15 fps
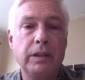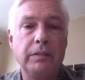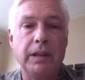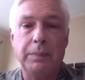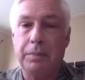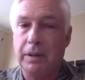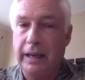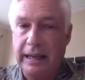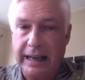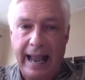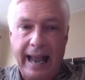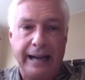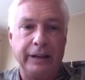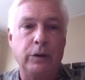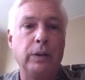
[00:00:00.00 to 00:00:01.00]
They played
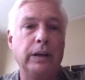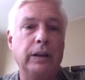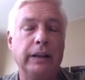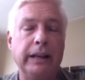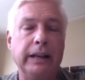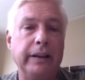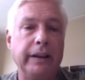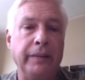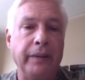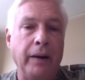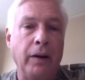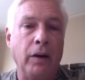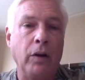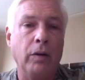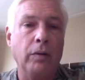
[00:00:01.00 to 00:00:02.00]
adequately in
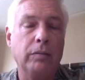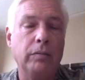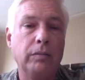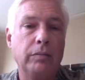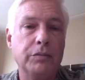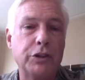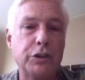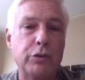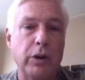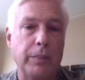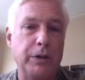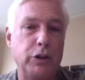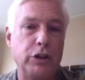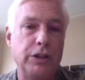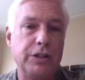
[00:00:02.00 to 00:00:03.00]
their
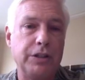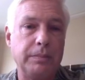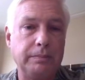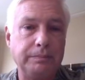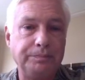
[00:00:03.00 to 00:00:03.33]
scrimmages.